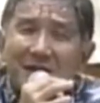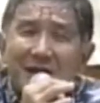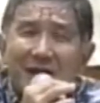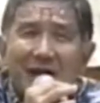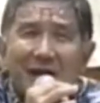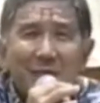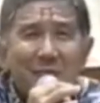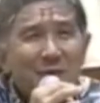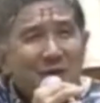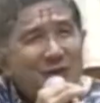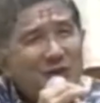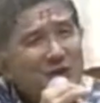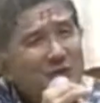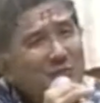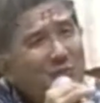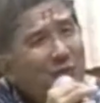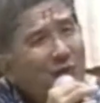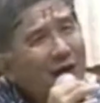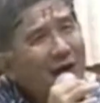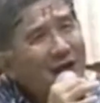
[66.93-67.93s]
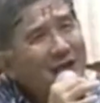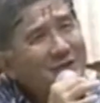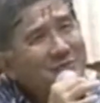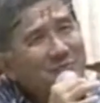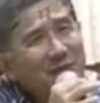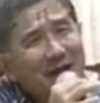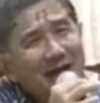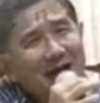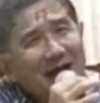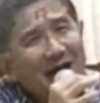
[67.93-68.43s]
a bit
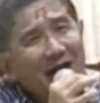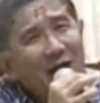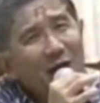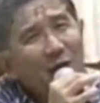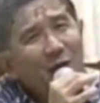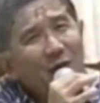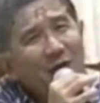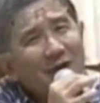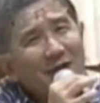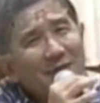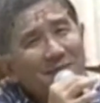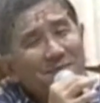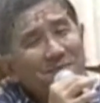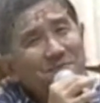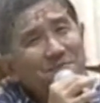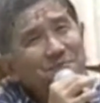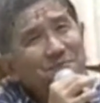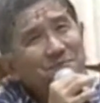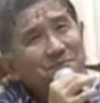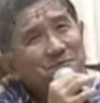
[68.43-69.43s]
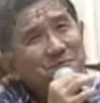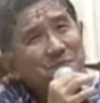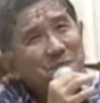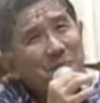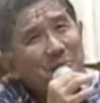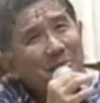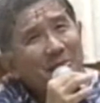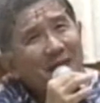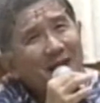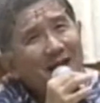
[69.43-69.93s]
surprised by how, um,
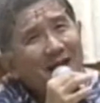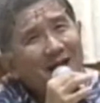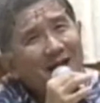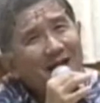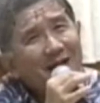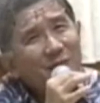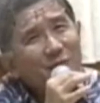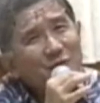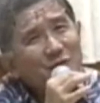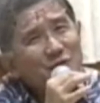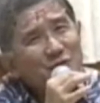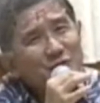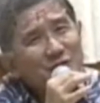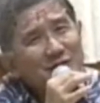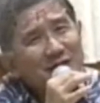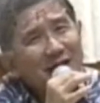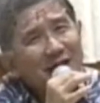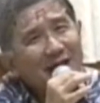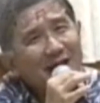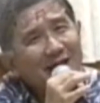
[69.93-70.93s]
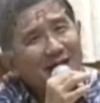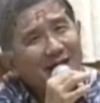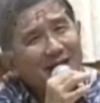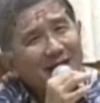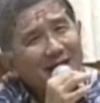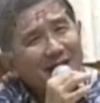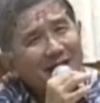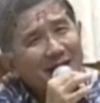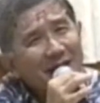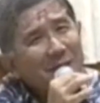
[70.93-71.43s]
how would you say,
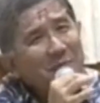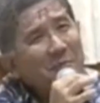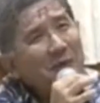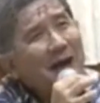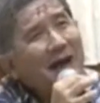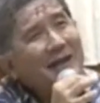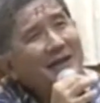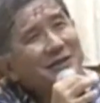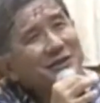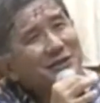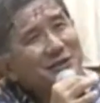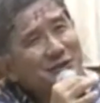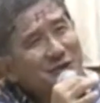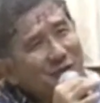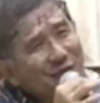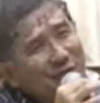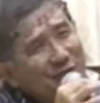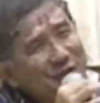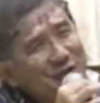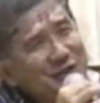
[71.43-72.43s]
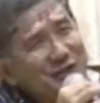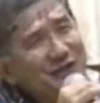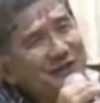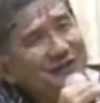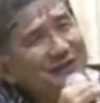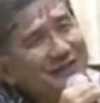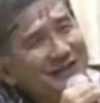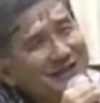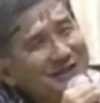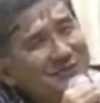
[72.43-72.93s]
modest your
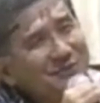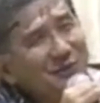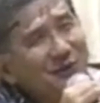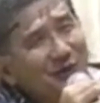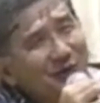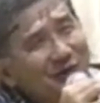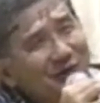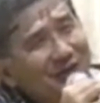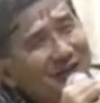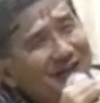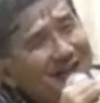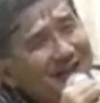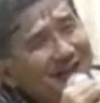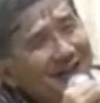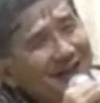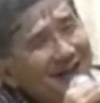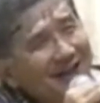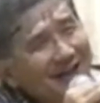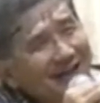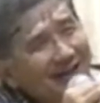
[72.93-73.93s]
facilities were yes.